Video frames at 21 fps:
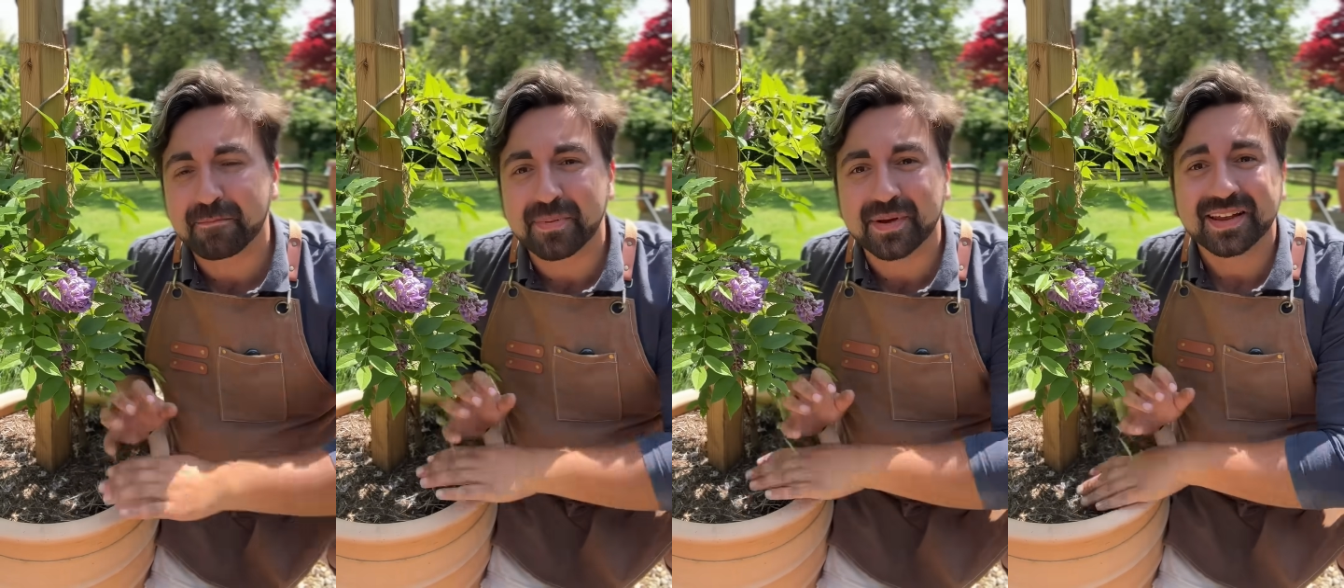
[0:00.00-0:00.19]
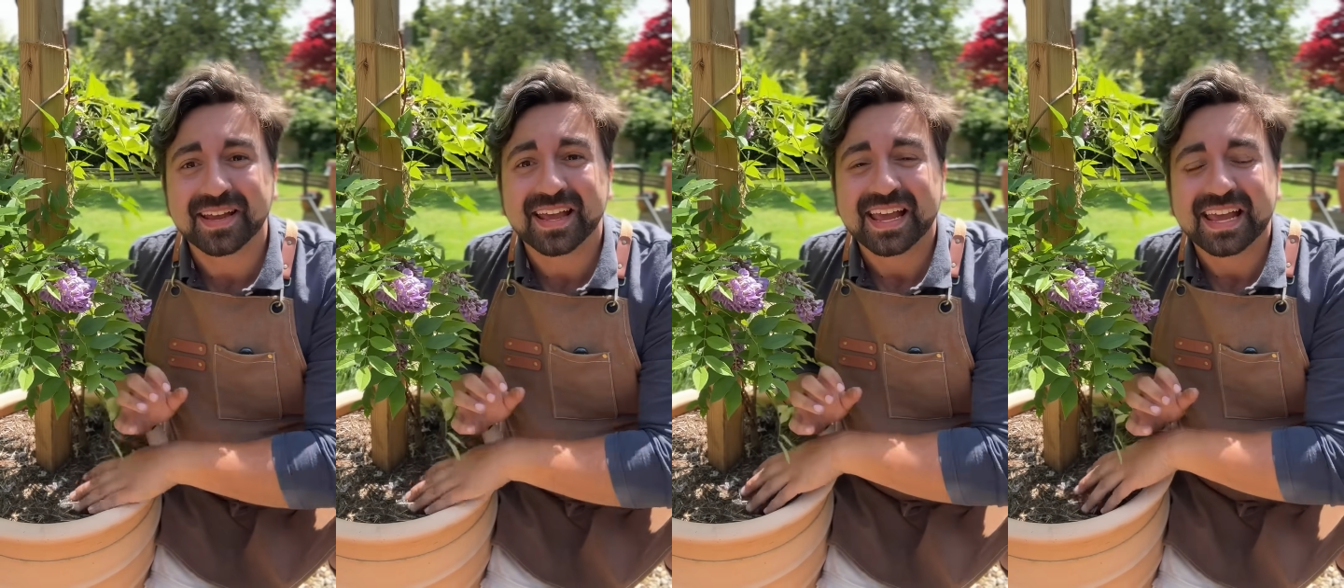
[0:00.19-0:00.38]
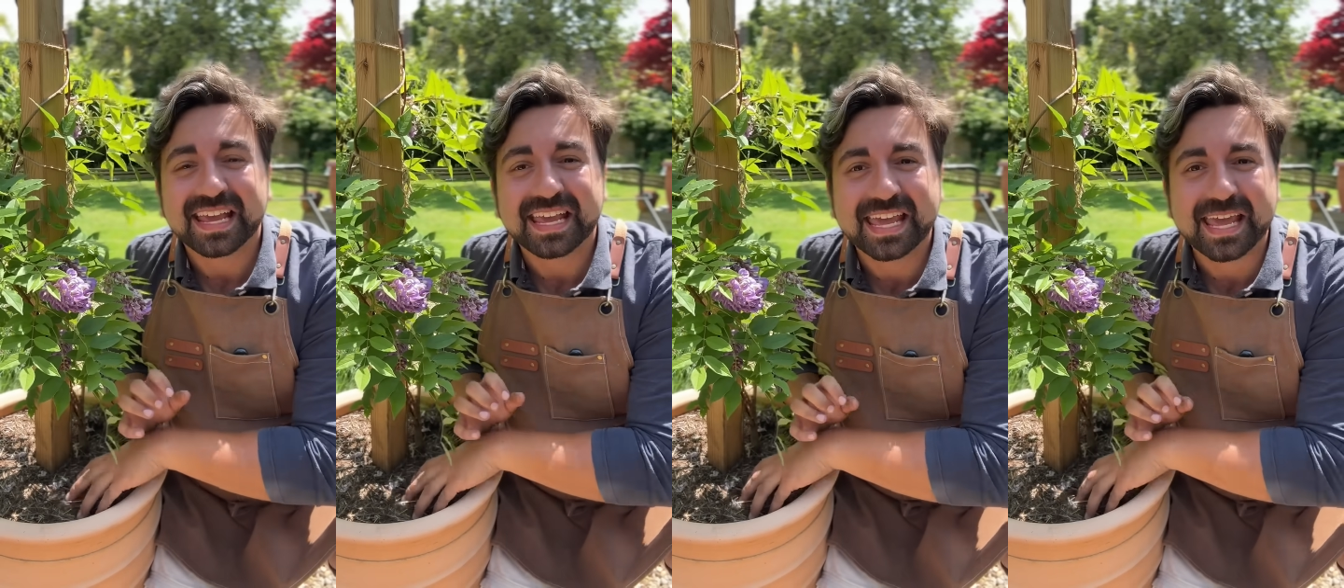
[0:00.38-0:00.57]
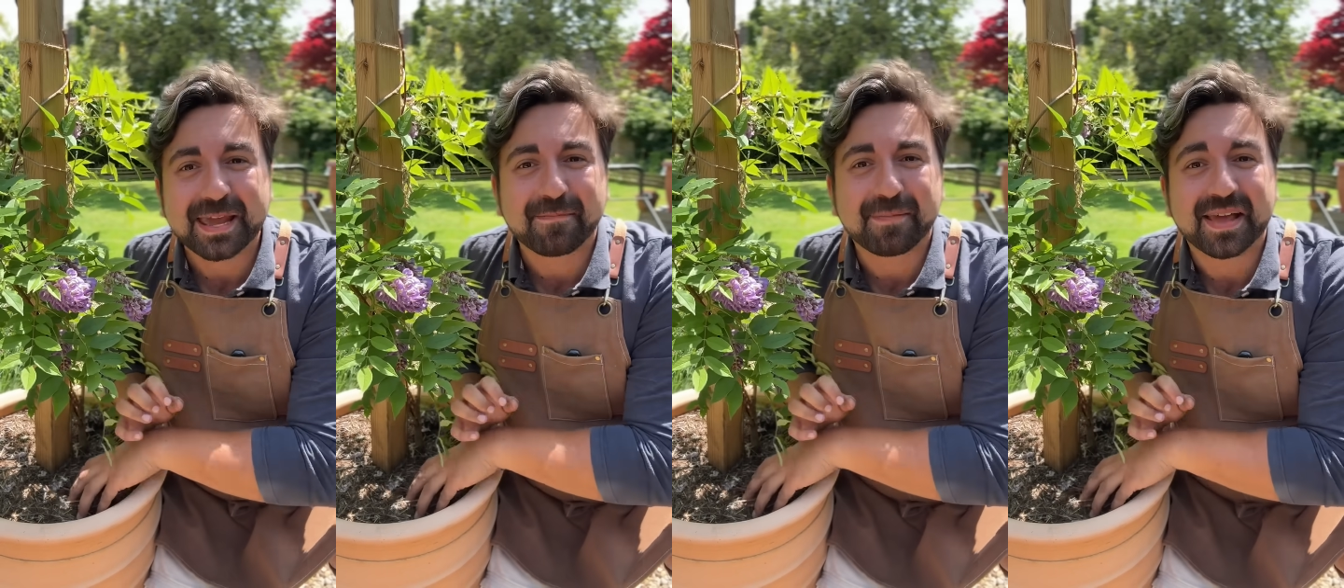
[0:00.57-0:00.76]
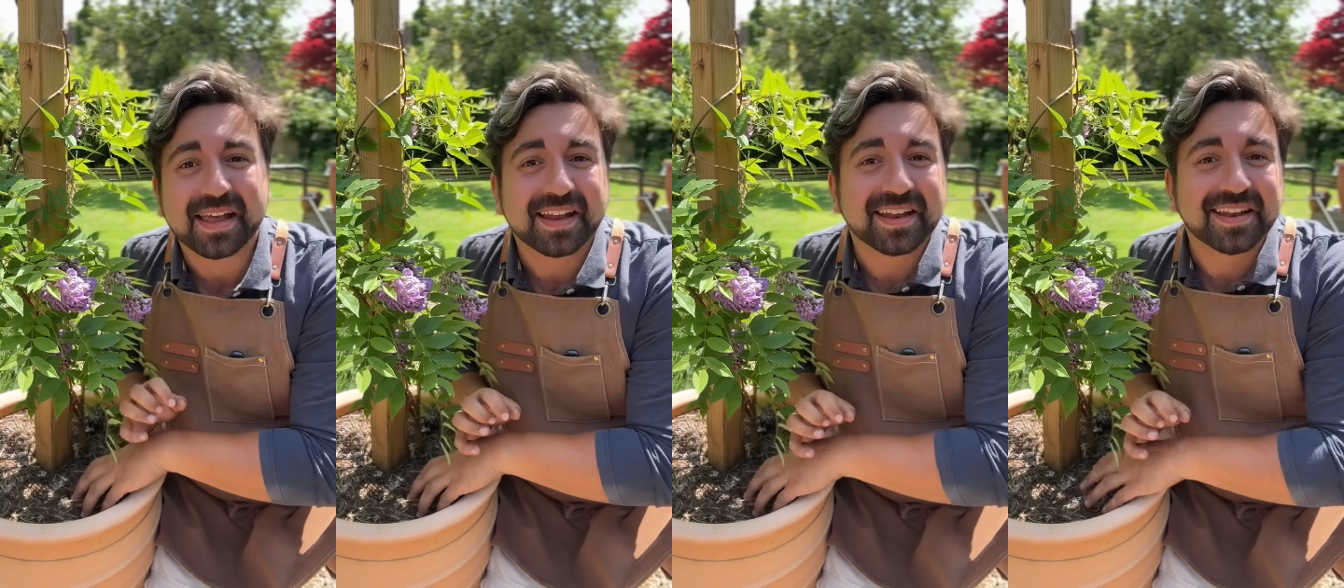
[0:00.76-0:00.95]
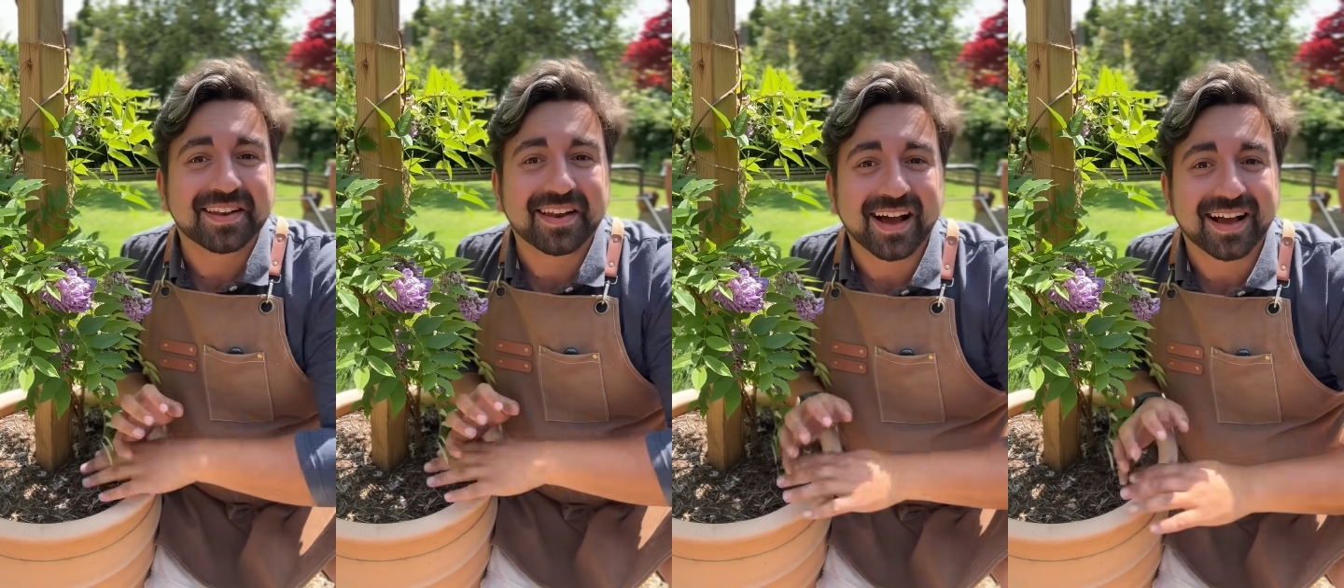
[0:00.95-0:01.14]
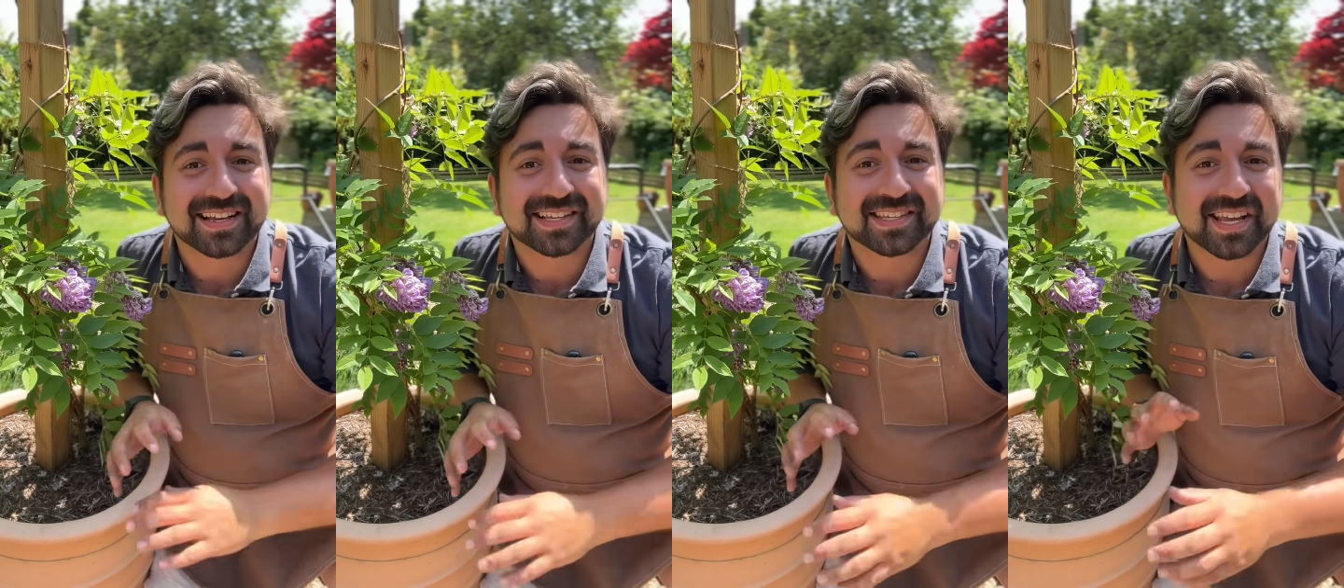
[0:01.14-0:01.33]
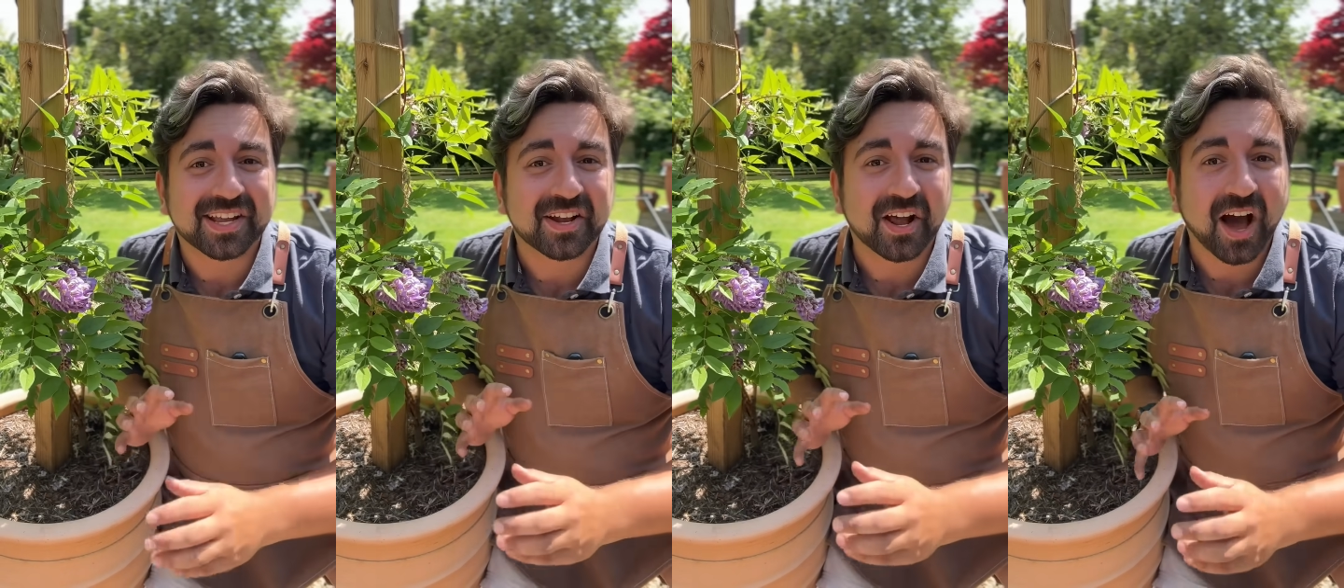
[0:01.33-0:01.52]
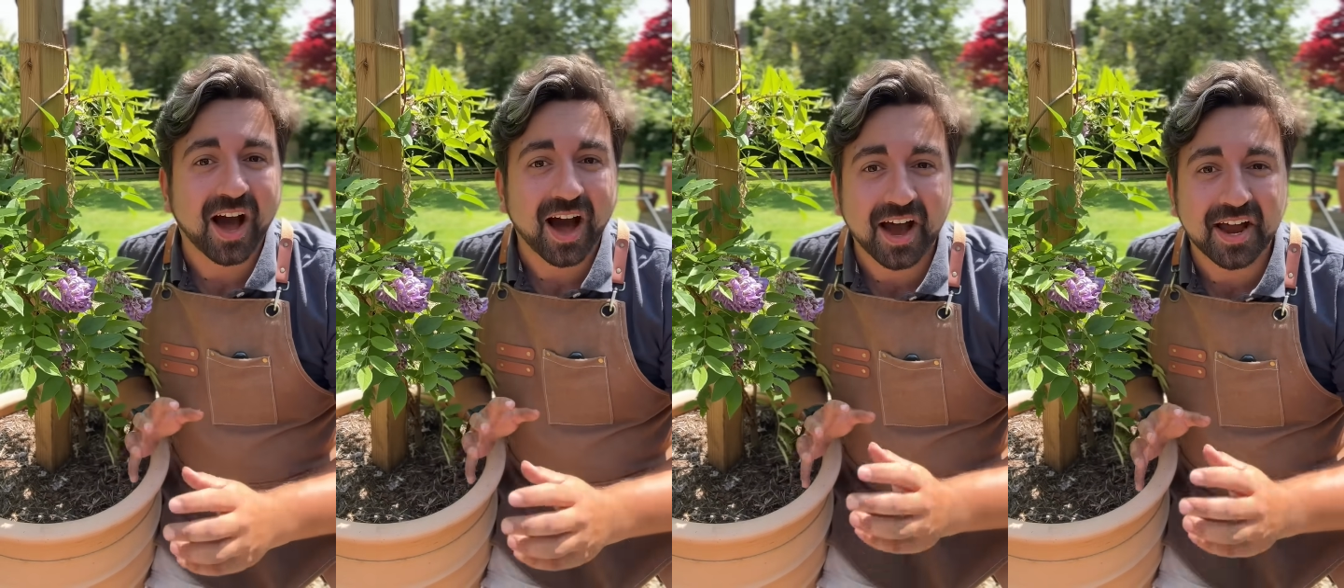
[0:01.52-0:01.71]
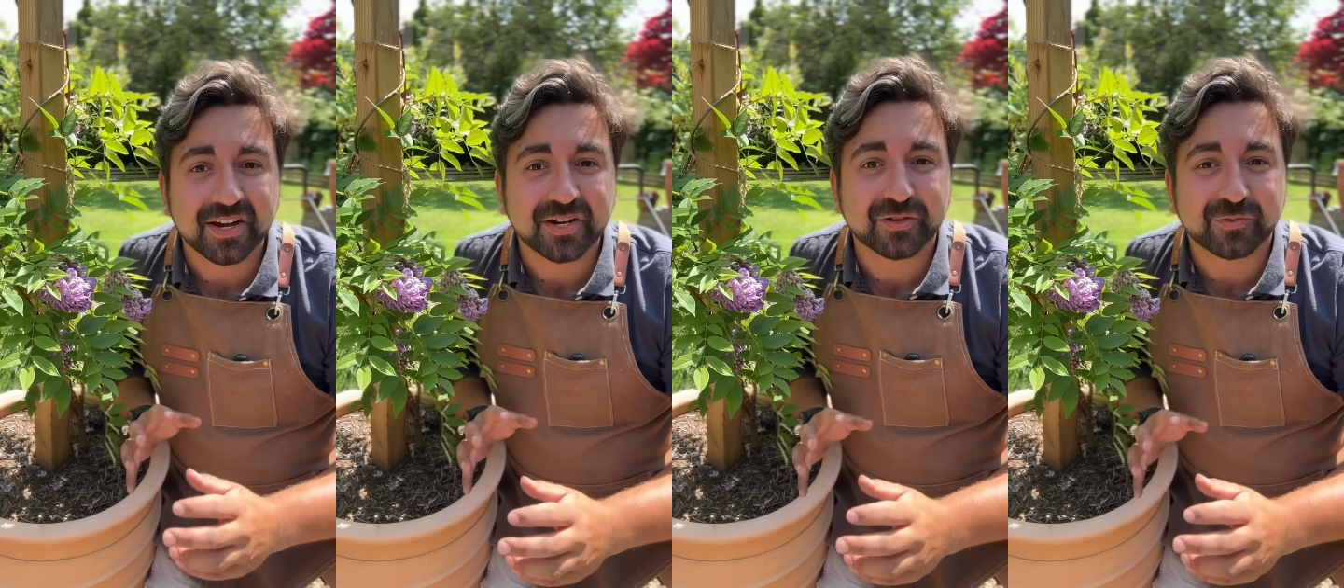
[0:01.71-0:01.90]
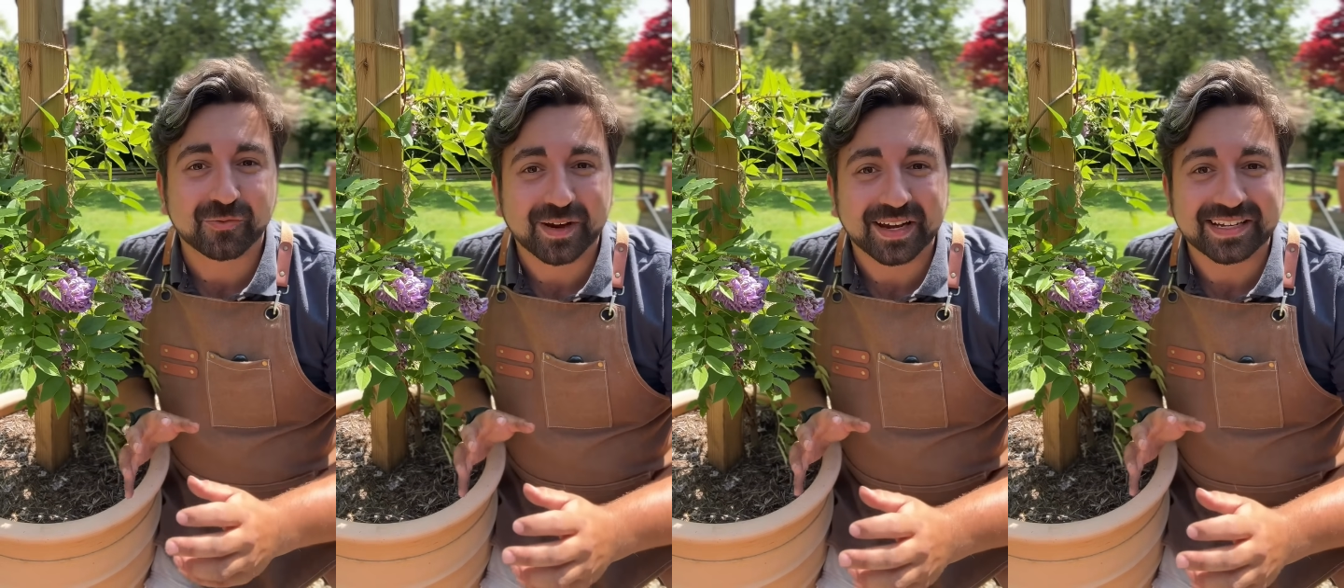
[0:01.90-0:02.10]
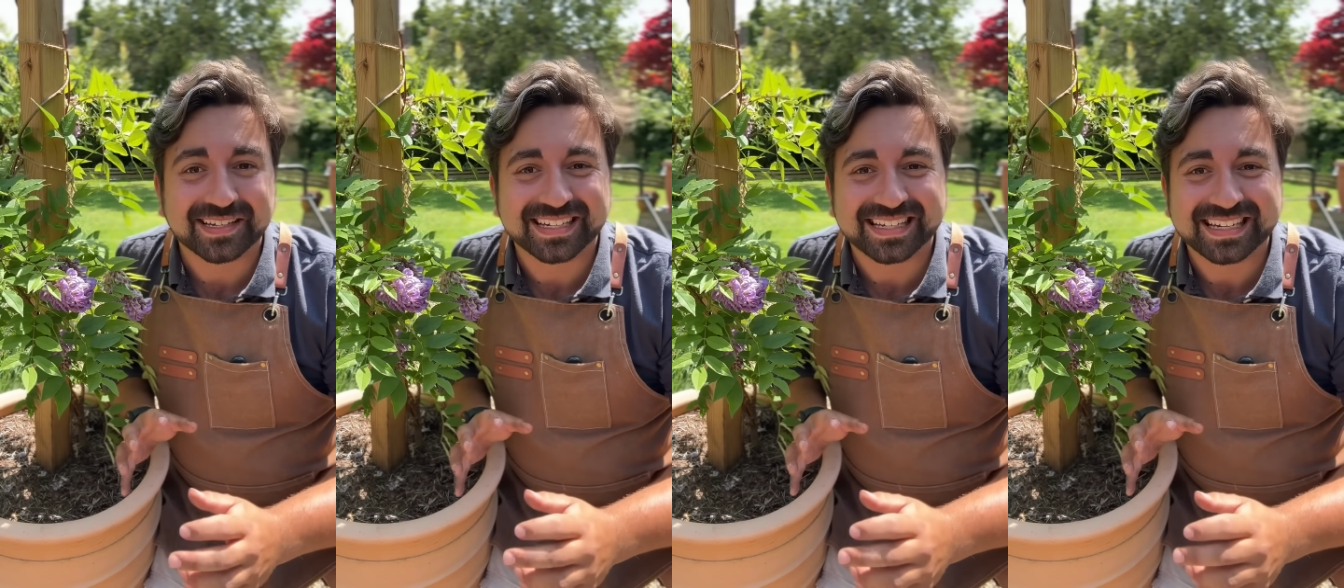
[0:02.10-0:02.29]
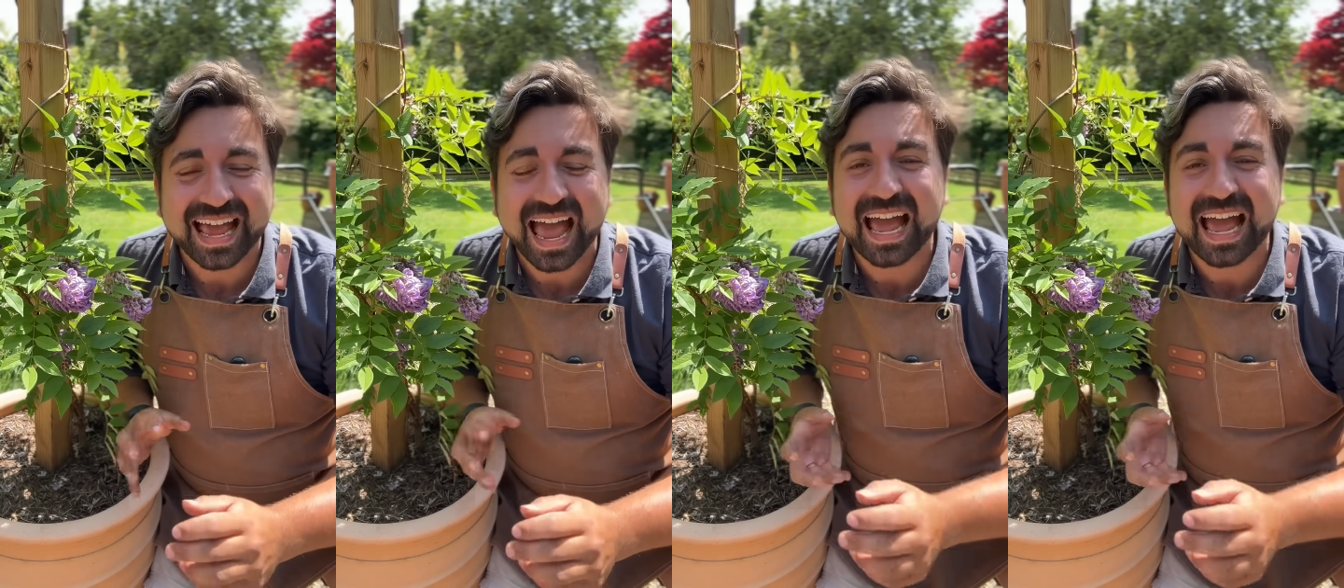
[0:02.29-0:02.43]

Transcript: but keep it nice and hydrated.